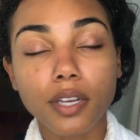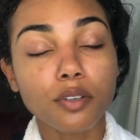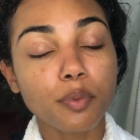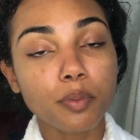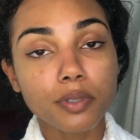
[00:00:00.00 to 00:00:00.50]
I
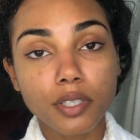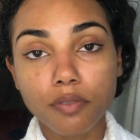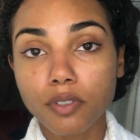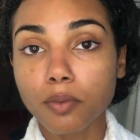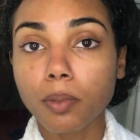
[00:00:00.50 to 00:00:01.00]
know people say you
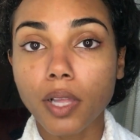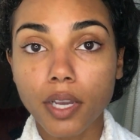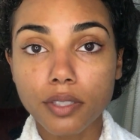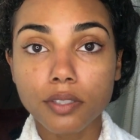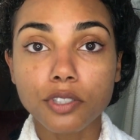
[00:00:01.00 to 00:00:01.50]
have to
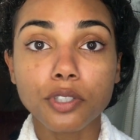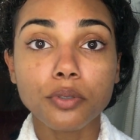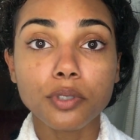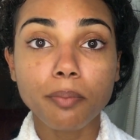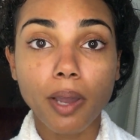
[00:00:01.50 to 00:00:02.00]
apply such a
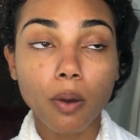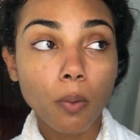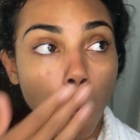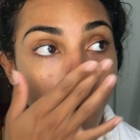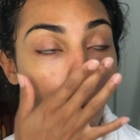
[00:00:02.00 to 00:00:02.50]
huge
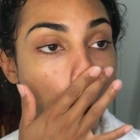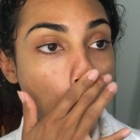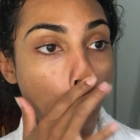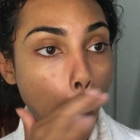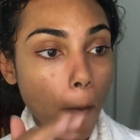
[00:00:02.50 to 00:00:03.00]
amount,
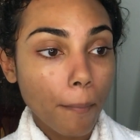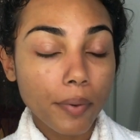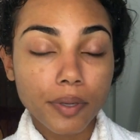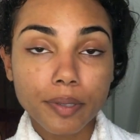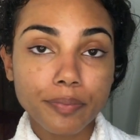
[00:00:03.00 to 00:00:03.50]

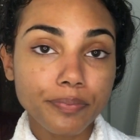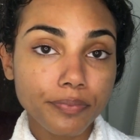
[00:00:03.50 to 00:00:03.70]
but